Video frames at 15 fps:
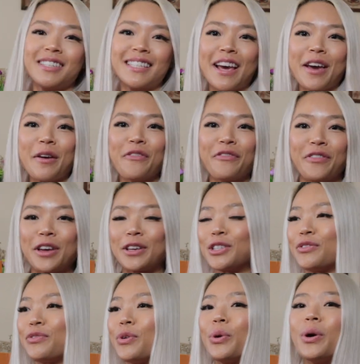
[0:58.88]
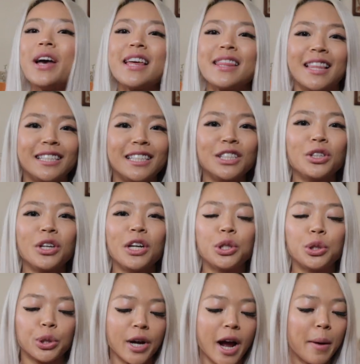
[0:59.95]
to say, first of all, this is not a
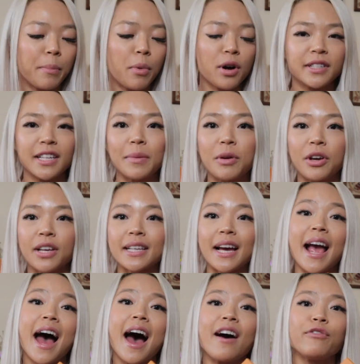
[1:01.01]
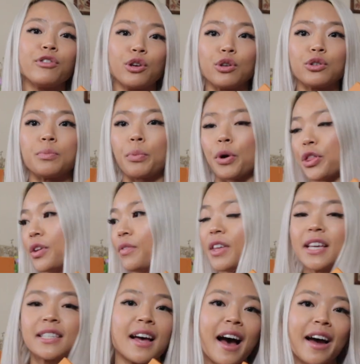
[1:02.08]
true unboxing because I have used both of
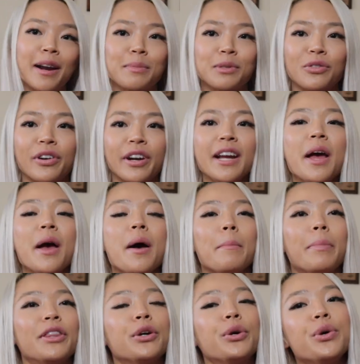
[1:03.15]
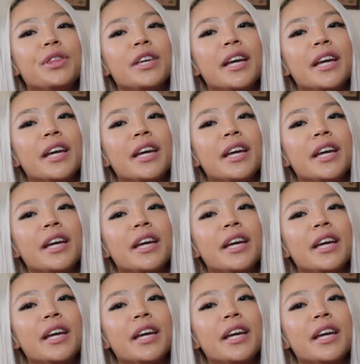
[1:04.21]
these items already, but the good